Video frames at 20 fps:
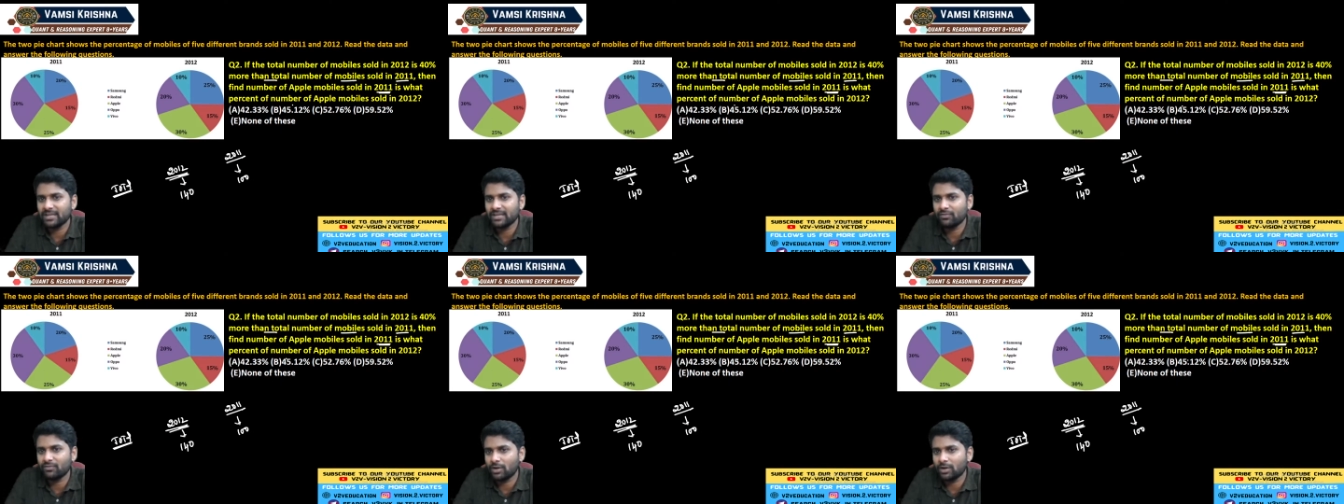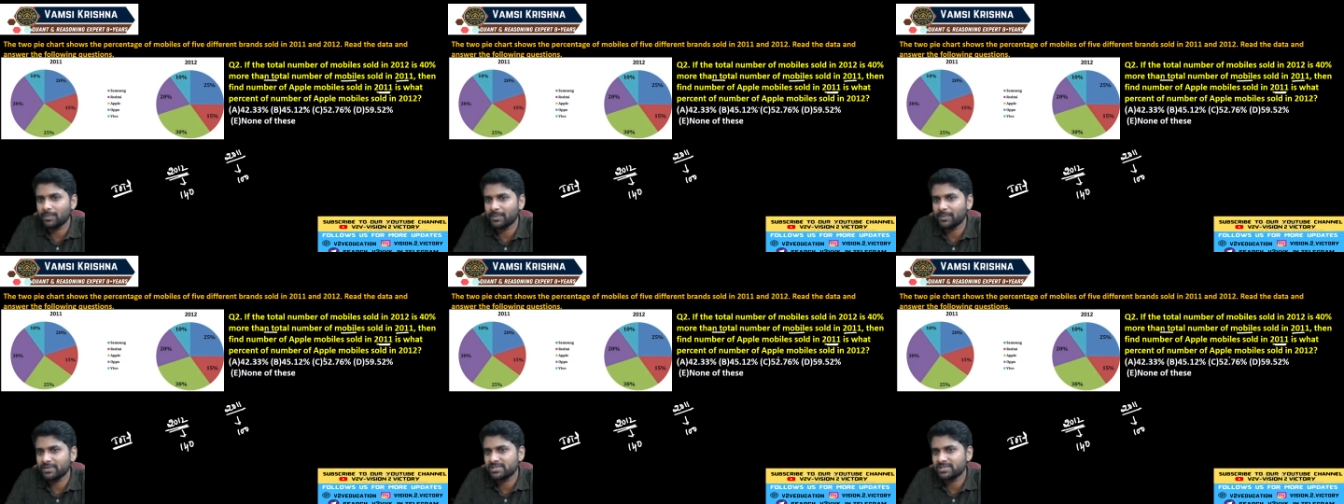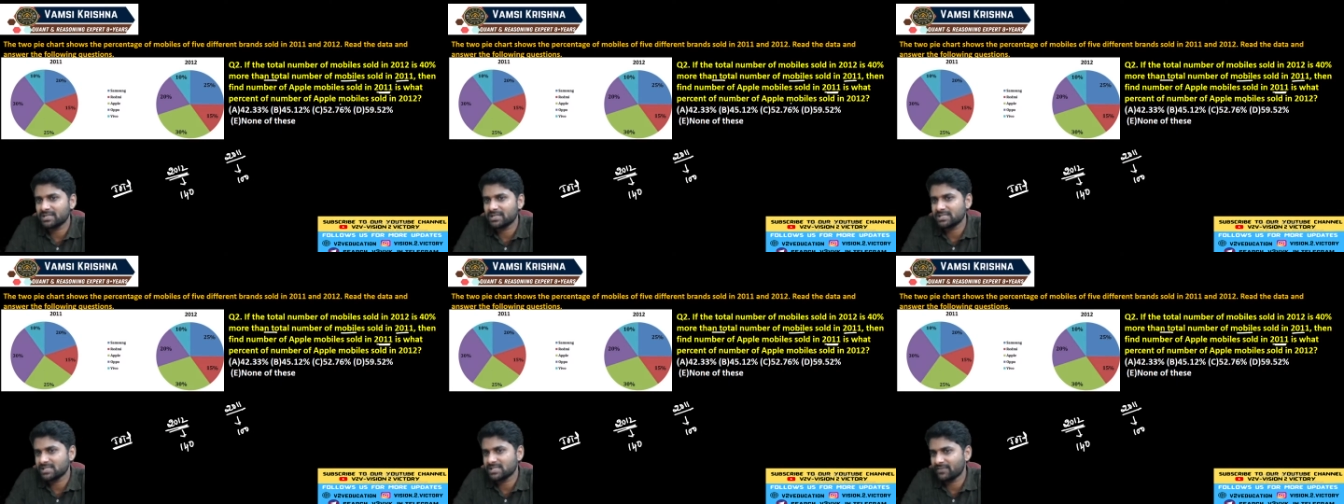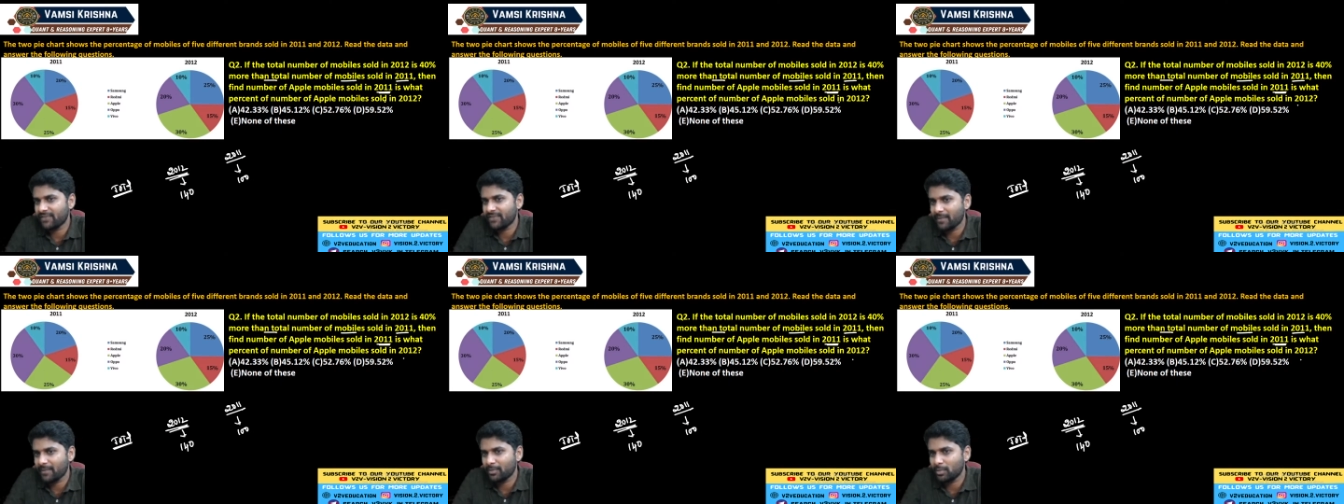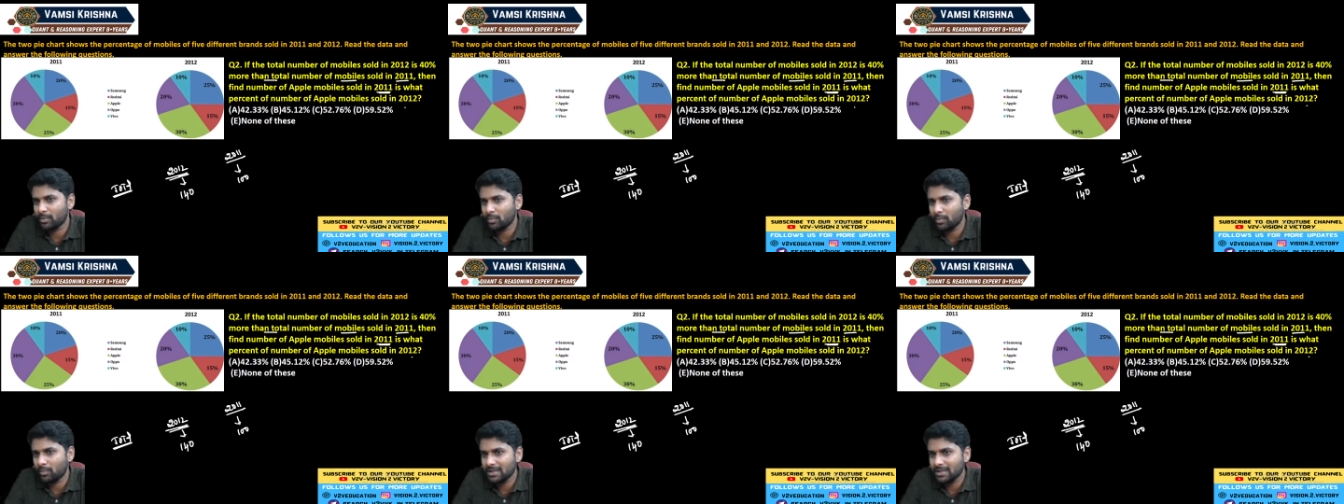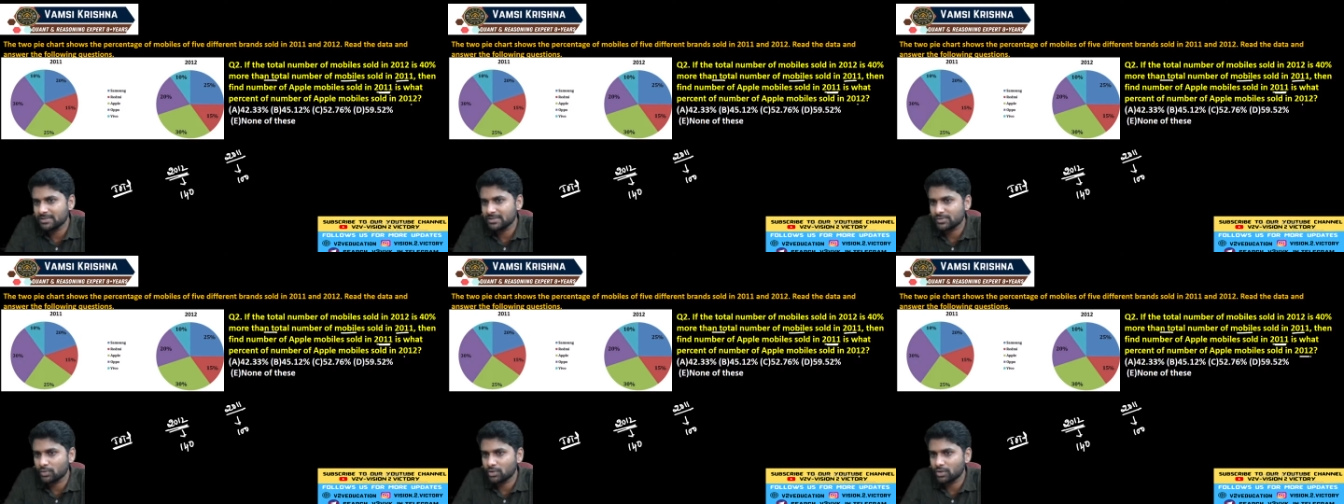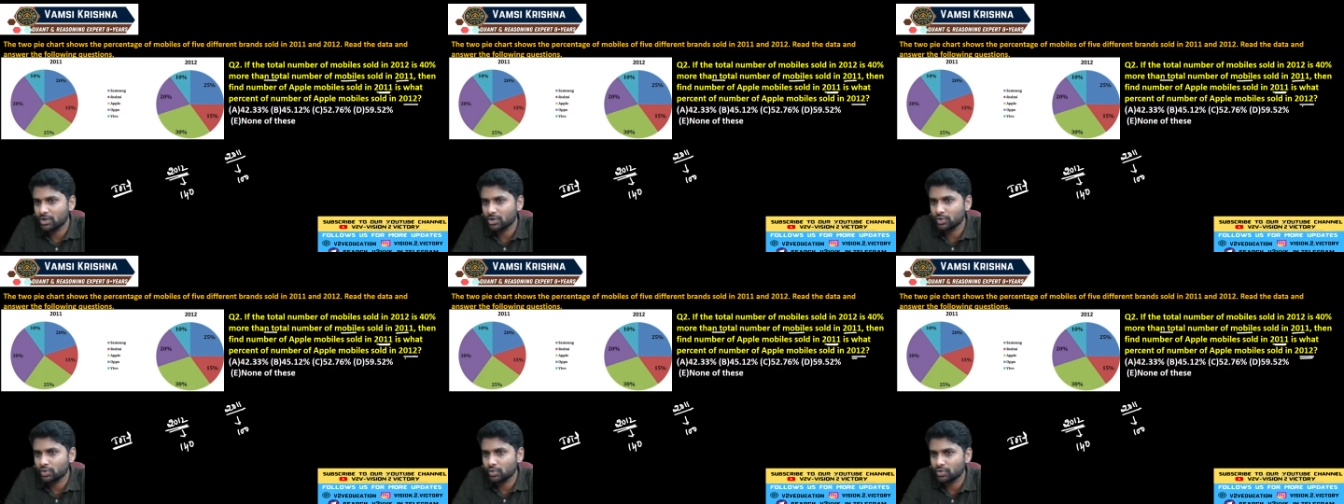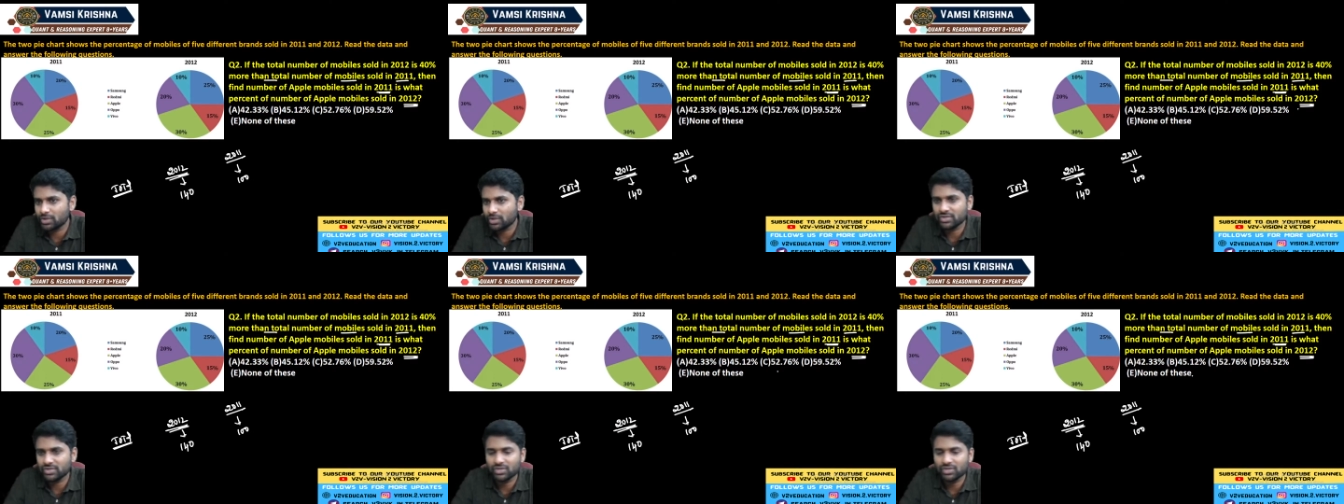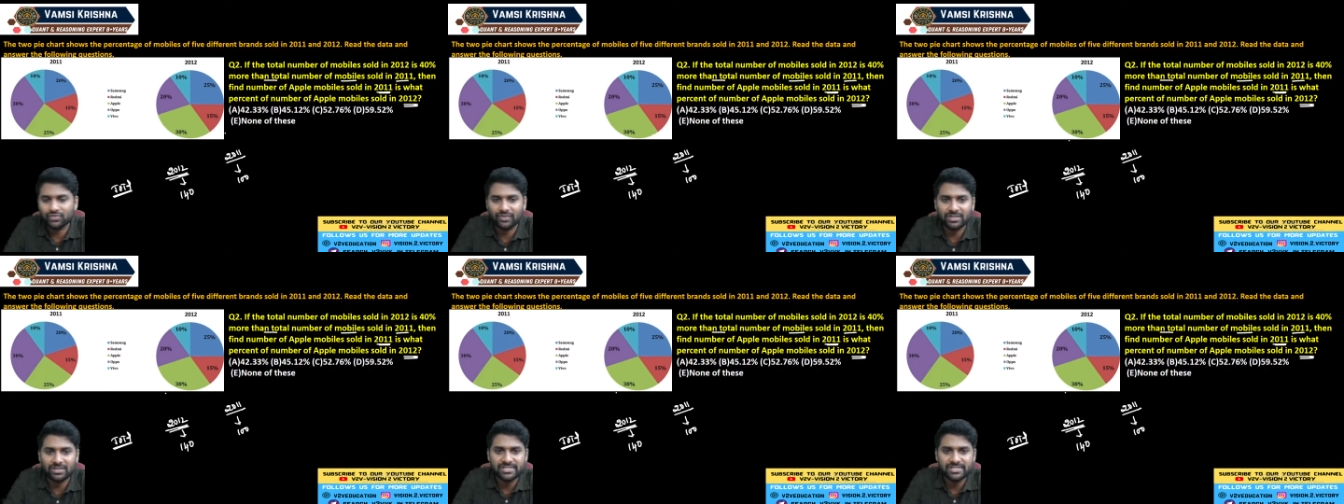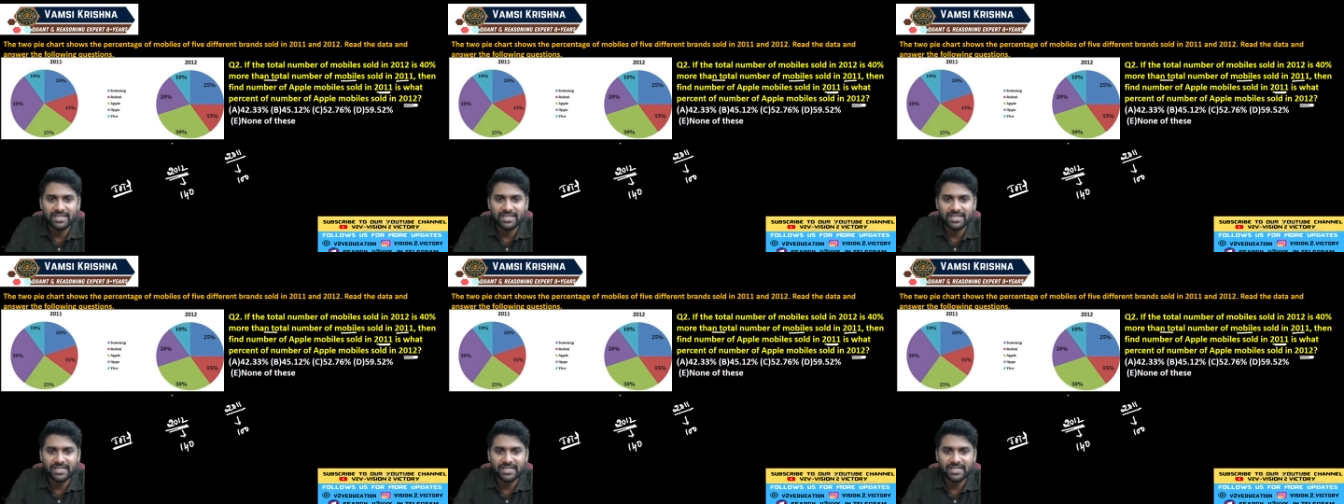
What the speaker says: In what percentage of Apple mobiles sold on 2012?